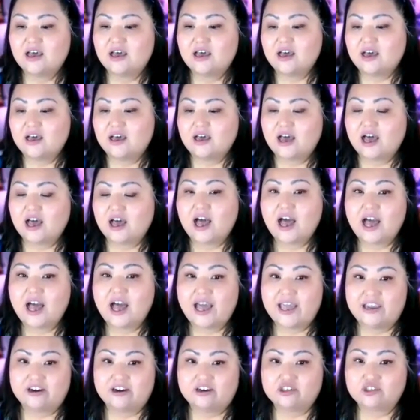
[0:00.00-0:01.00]
uh, a
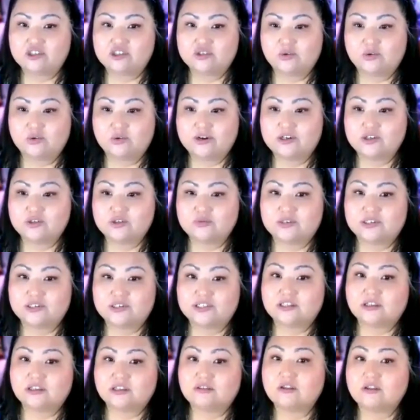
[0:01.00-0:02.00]
higher source when
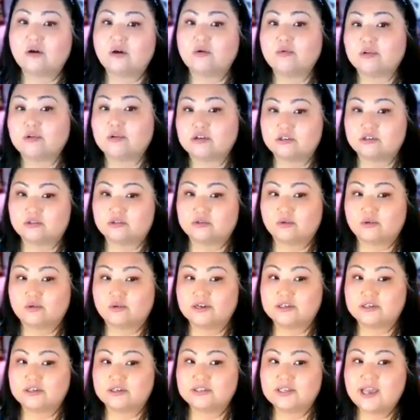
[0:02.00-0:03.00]
it's a lower
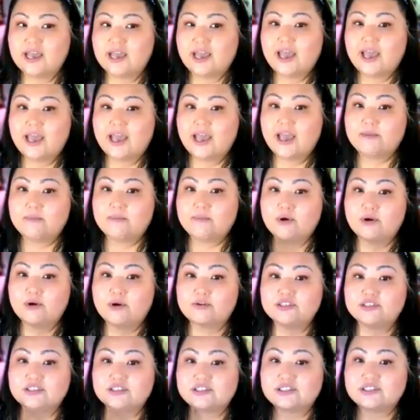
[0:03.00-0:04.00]
source. And
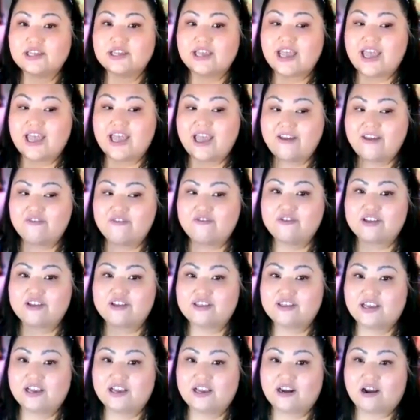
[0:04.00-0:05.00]
most
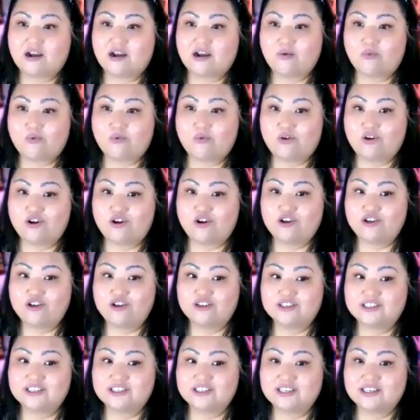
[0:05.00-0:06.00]
everything in our
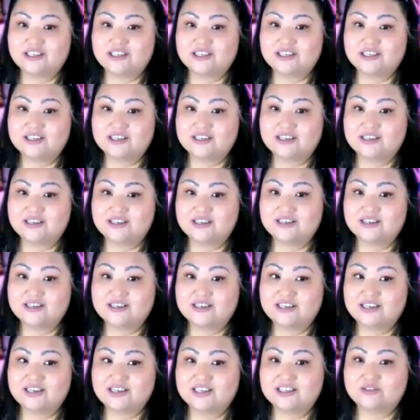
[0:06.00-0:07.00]
world
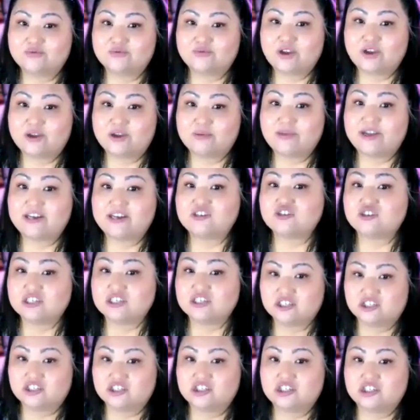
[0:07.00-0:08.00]
is run by
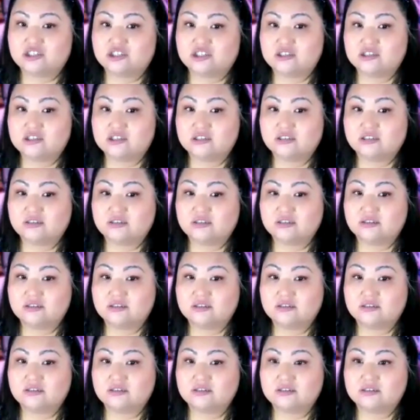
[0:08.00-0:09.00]
tricksters.
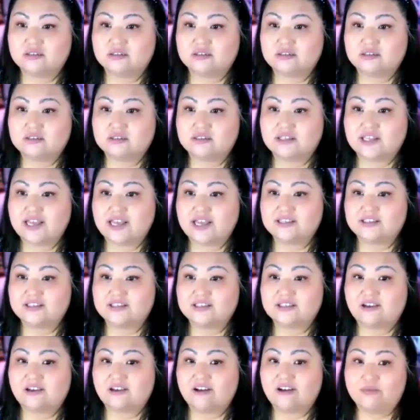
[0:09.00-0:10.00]
That's
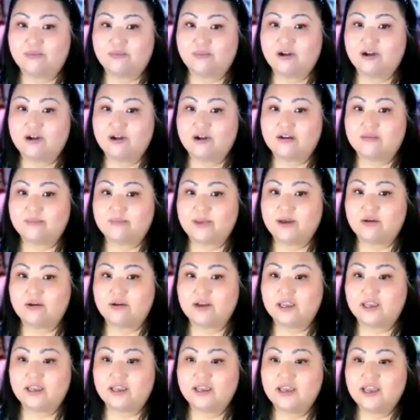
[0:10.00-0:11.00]
the hard part about
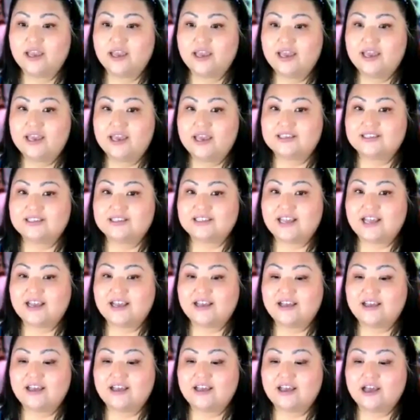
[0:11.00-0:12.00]
it is that
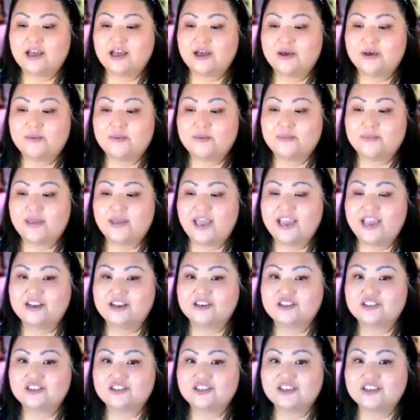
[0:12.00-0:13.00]
um,
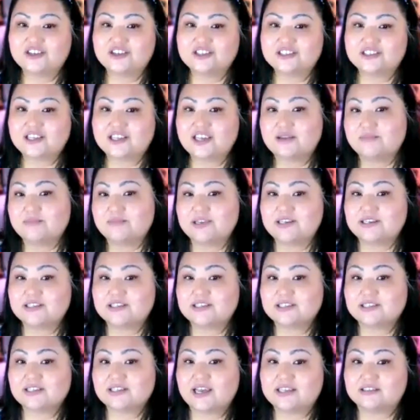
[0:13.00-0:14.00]
angels can be
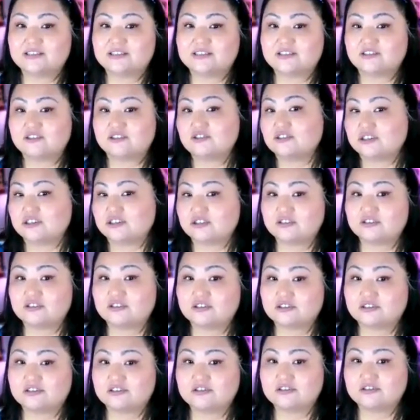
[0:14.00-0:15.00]
disguised as
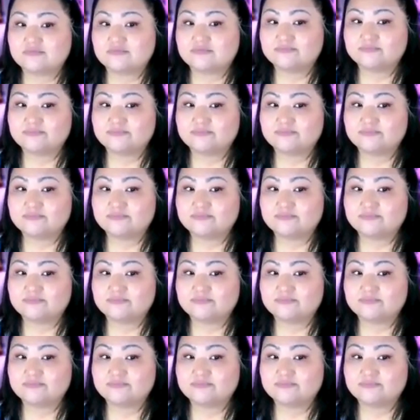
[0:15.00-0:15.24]
tricksters.